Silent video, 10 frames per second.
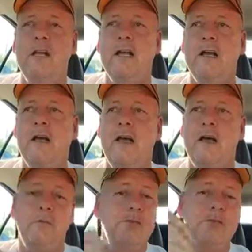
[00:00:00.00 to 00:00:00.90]

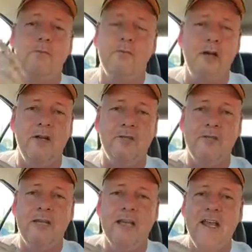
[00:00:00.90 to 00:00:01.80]
I'll be super honest
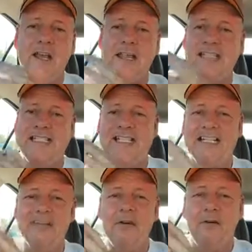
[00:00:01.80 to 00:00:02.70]
with you. This is an
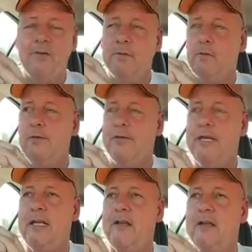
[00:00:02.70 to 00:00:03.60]
uncomfortable
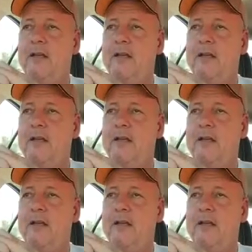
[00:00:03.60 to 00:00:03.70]
thing.